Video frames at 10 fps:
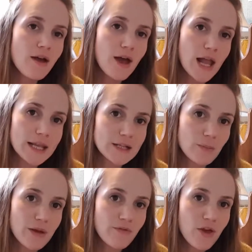a little
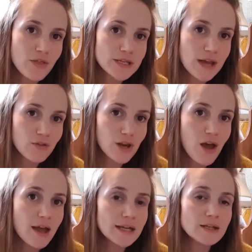bit further down the
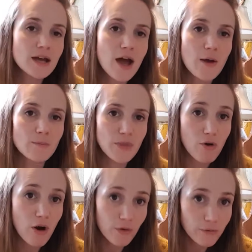line.
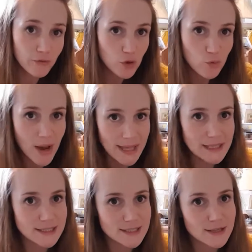There are a few
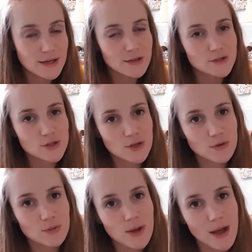ways
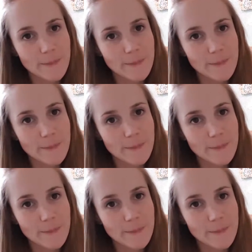to